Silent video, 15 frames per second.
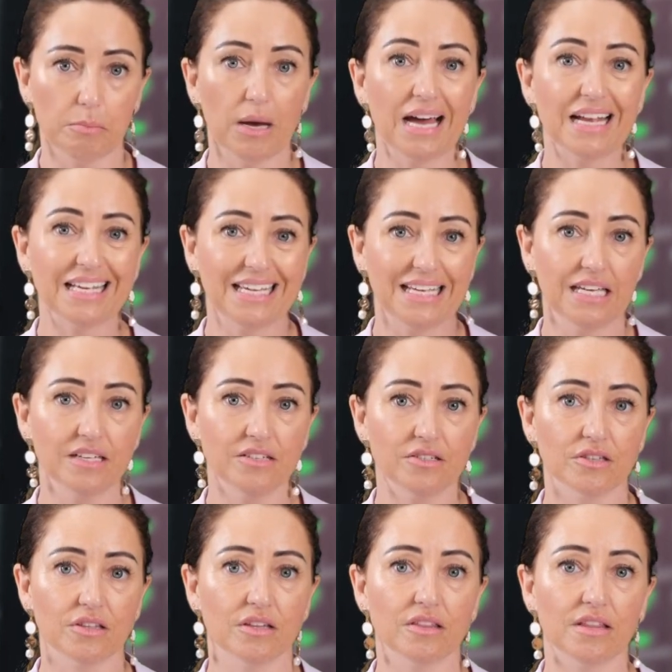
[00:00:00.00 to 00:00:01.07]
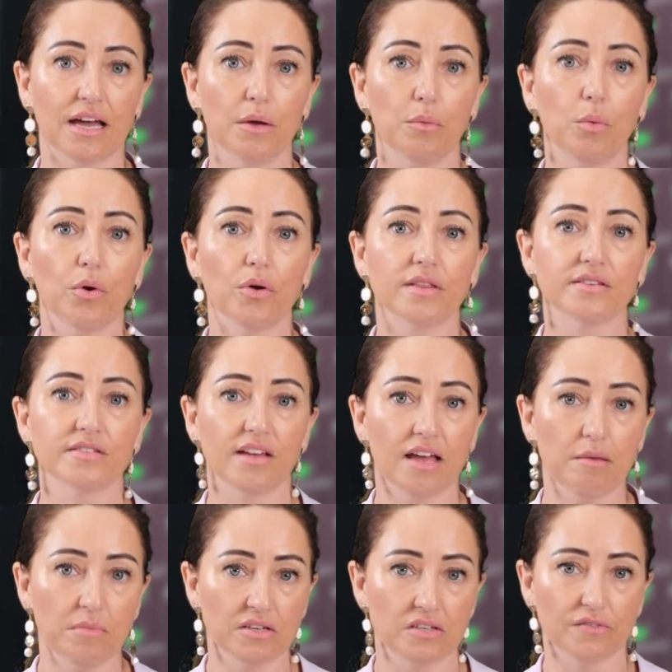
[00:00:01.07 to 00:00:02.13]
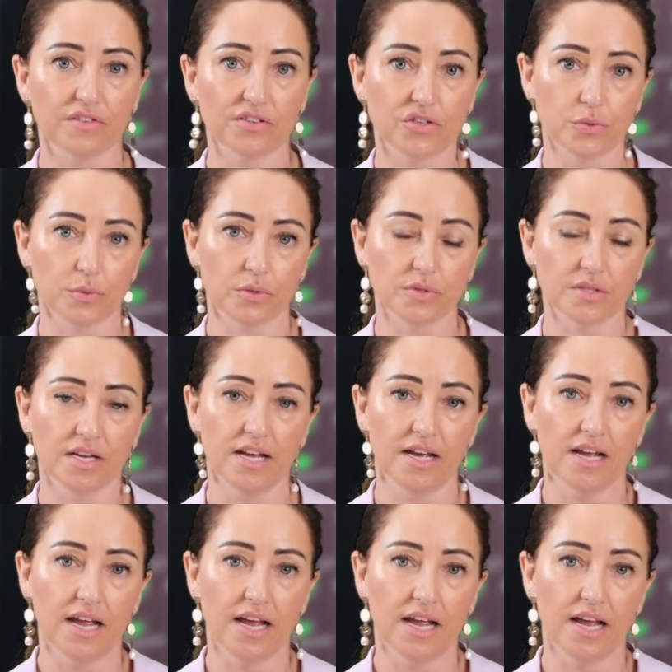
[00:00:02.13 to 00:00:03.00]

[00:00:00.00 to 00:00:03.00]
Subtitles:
but he hinted that they were the same individuals